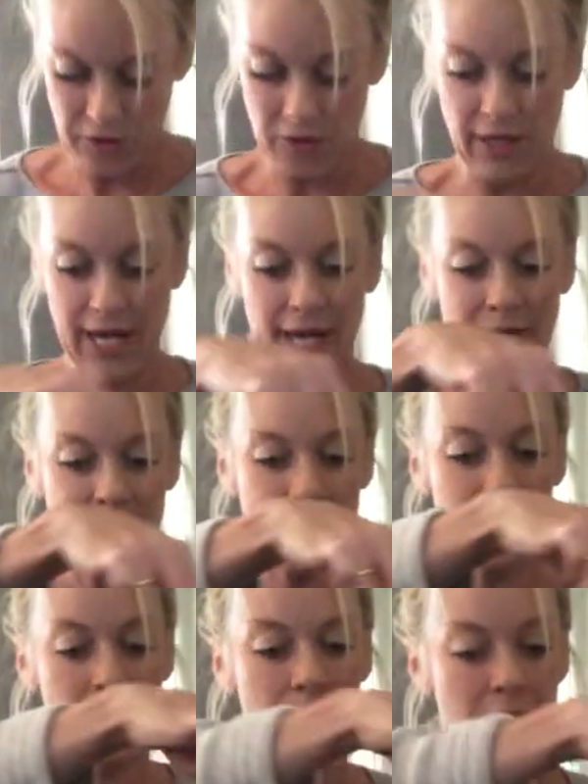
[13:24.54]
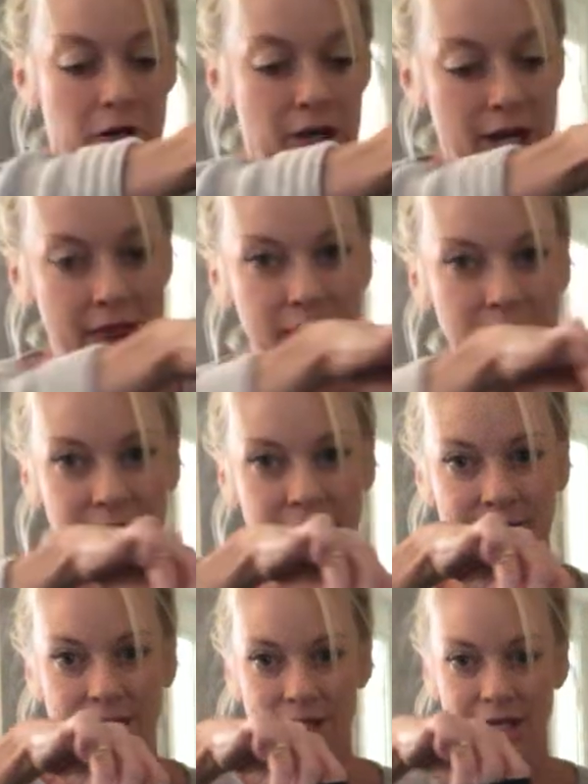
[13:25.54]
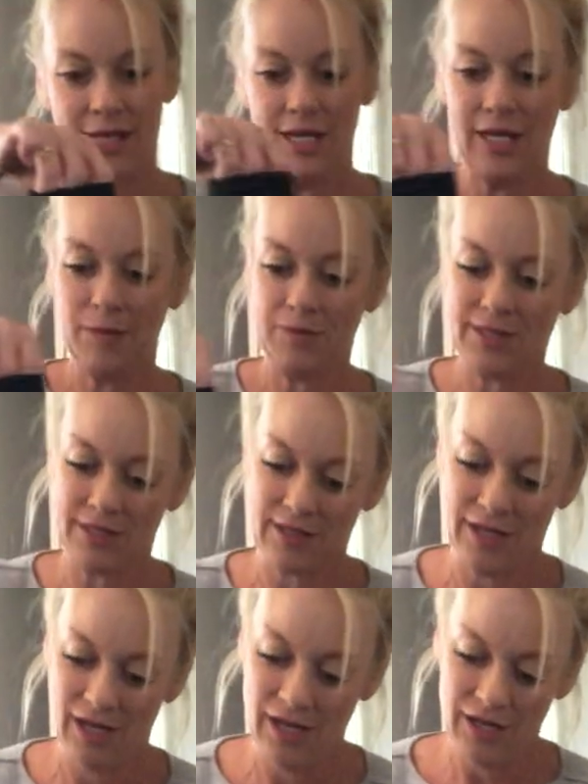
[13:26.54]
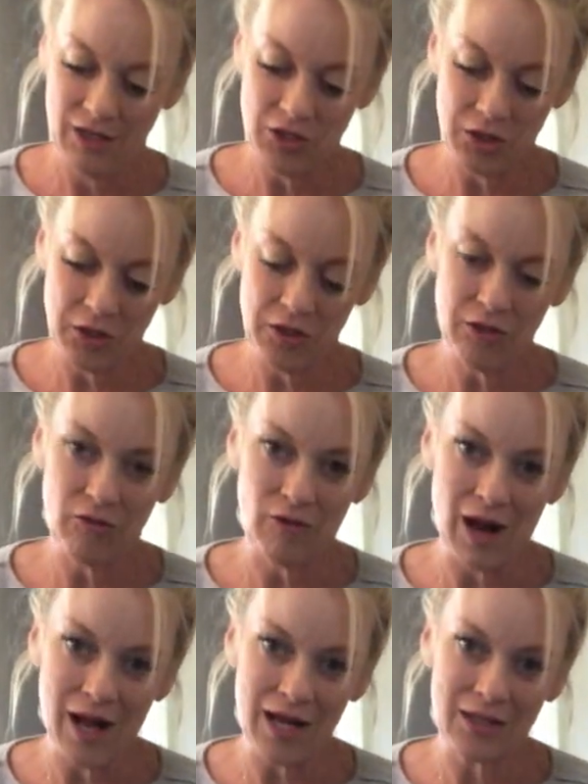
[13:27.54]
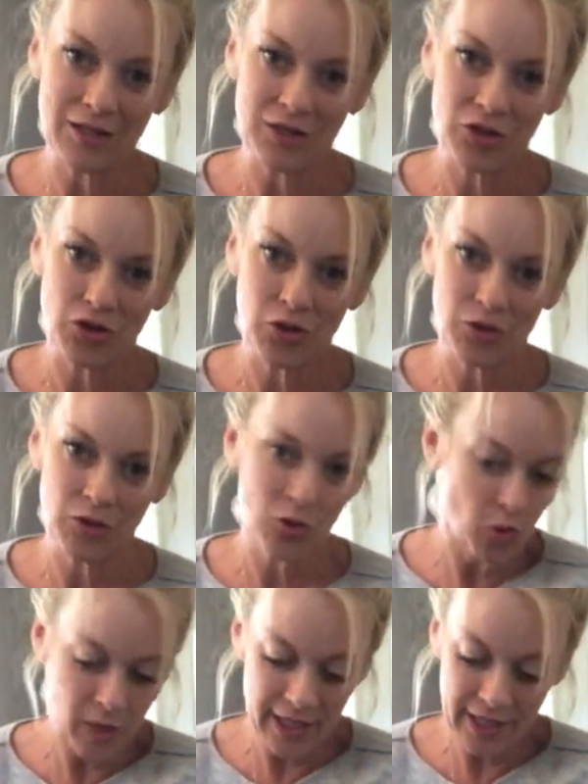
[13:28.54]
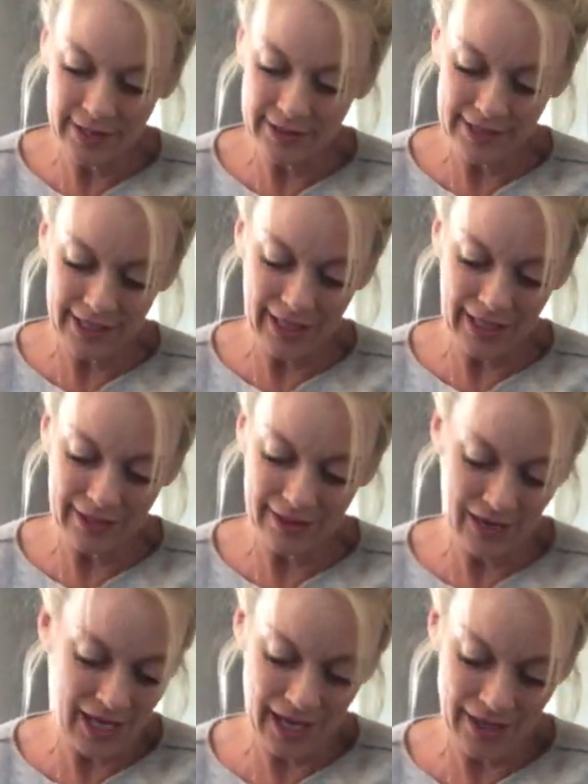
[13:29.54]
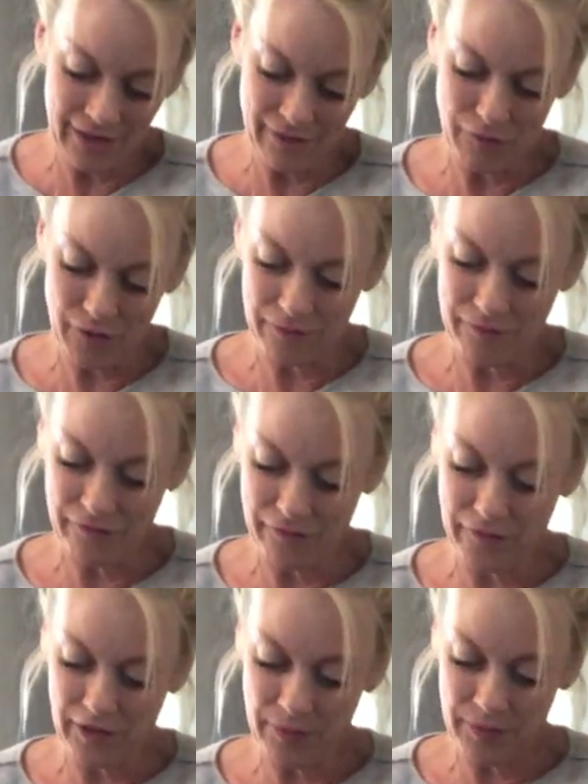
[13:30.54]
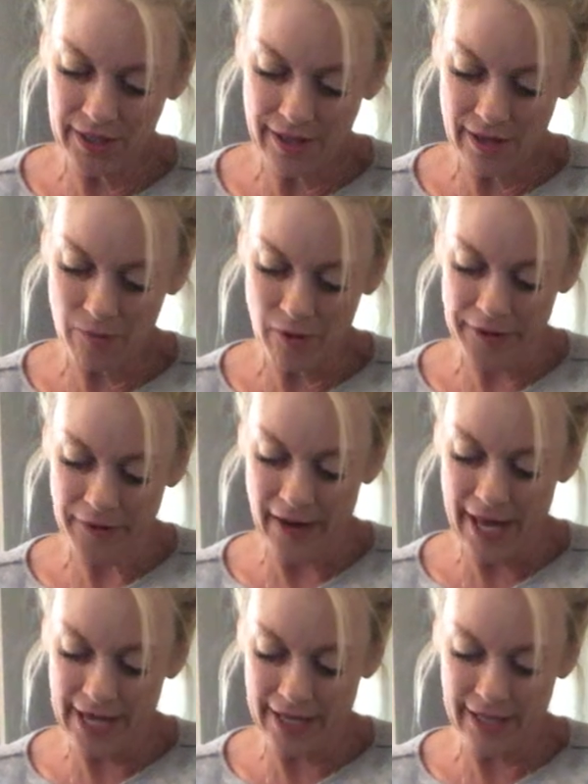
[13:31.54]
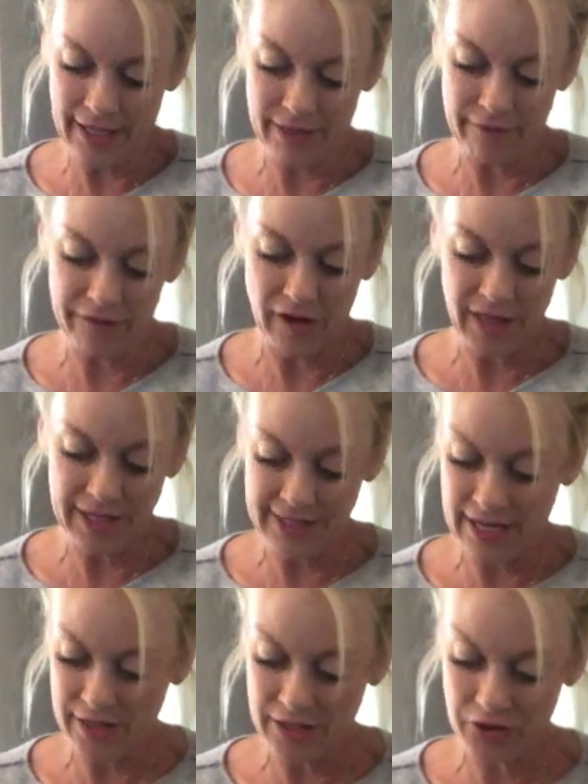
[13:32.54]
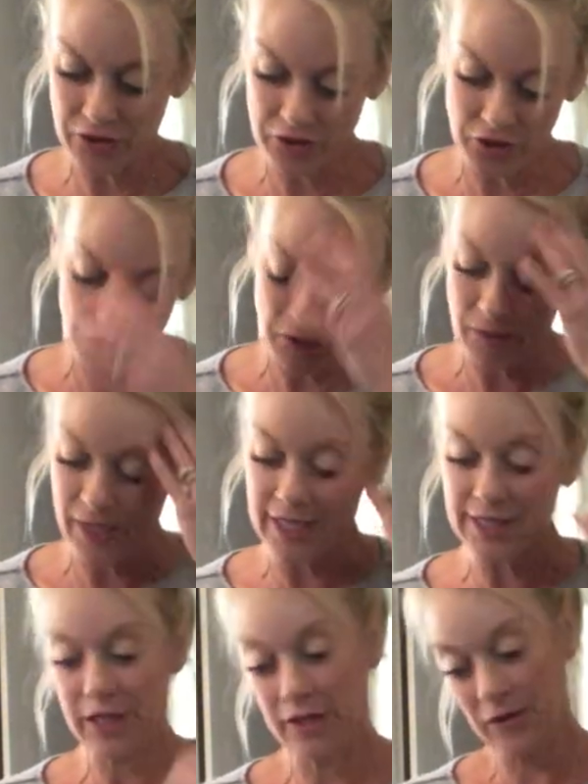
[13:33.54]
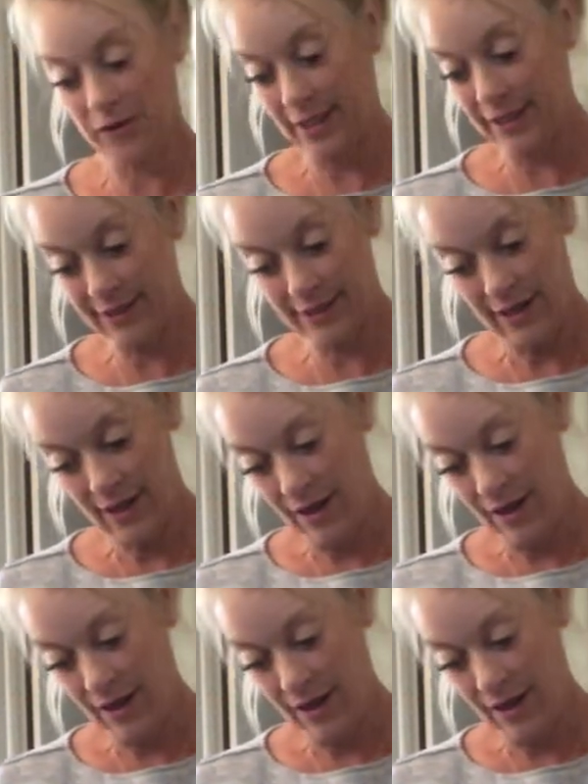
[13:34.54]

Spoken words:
your leg is in here, and this keeps dirt, rocks, twigs, anything from flipping up while you're hiking and falling down into your shoe. And I tell you, it's